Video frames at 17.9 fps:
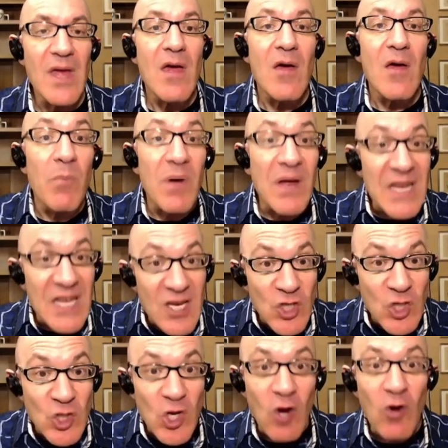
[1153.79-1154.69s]
but he
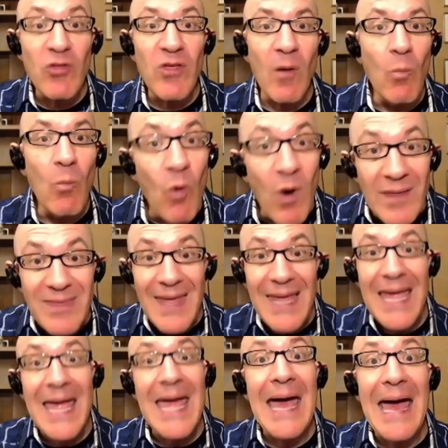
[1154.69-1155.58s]
showed them what they
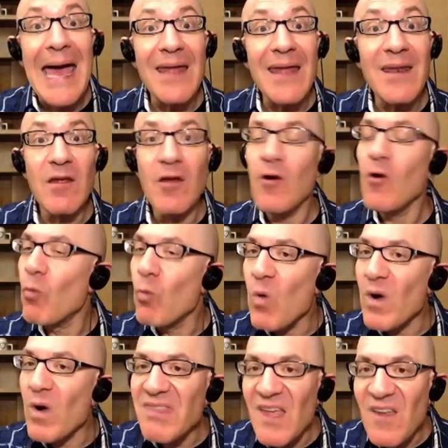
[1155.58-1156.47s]
had,
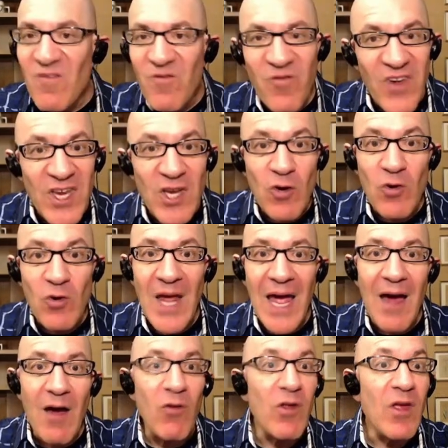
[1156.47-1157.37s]
what they figured
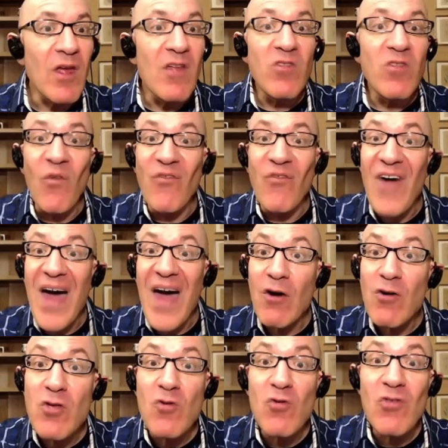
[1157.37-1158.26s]
out, the
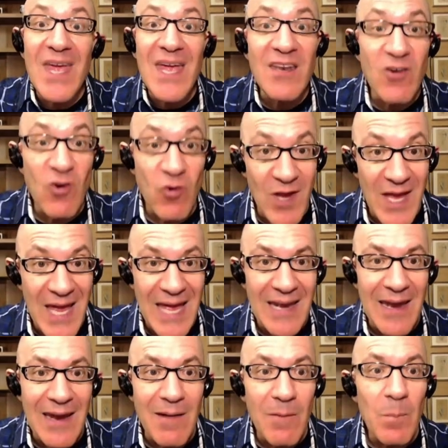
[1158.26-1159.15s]
value they had
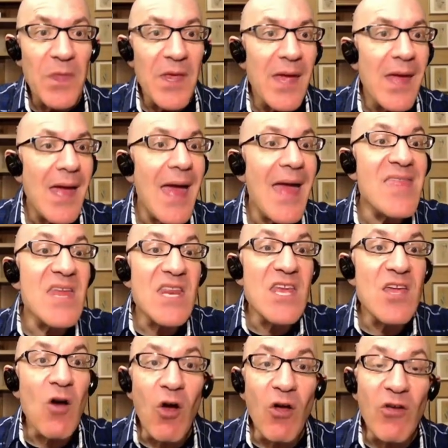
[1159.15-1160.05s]
created. And then he
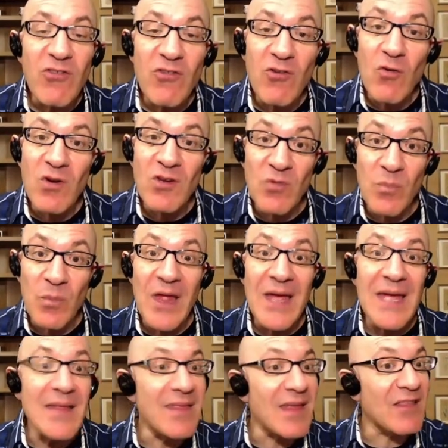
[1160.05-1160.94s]
also
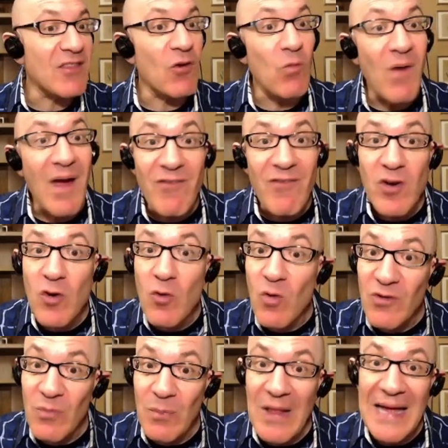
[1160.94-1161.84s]
explained that the revenue
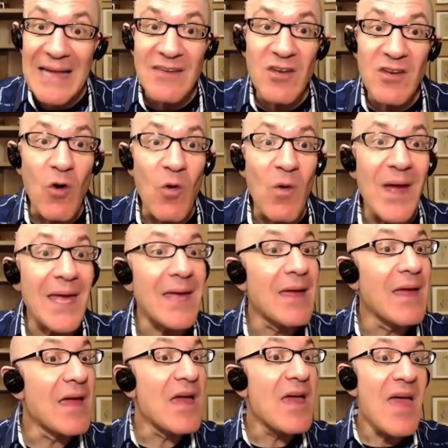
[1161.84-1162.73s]
was plateauing
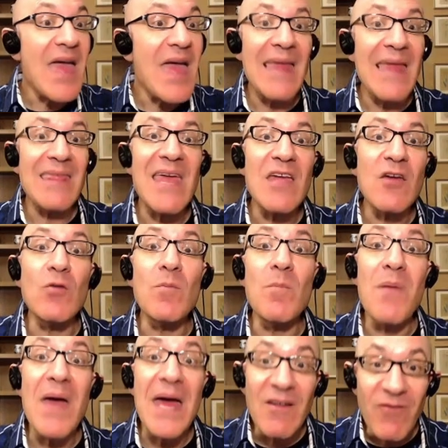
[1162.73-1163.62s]
and they could
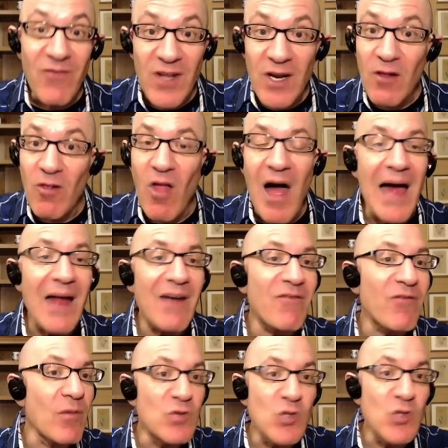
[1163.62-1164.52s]
benefit a lot
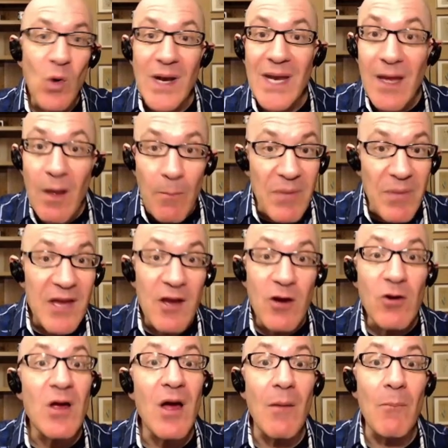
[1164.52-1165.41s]
from joining a bigger
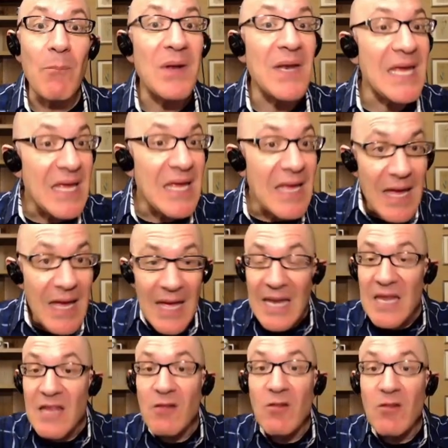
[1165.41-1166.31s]
company. And
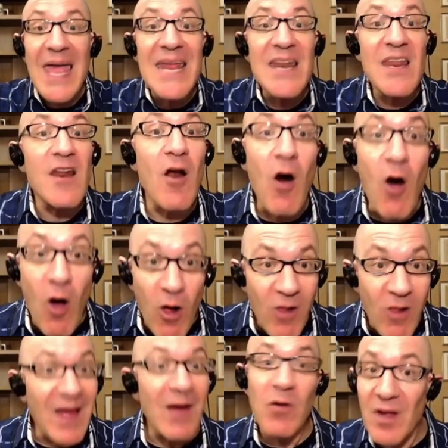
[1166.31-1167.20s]
he laid it all
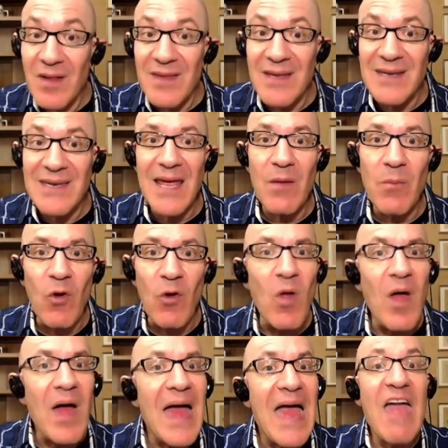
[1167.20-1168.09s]
out on the table,
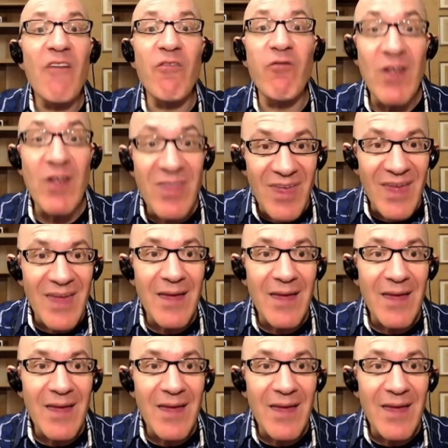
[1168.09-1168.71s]
everything.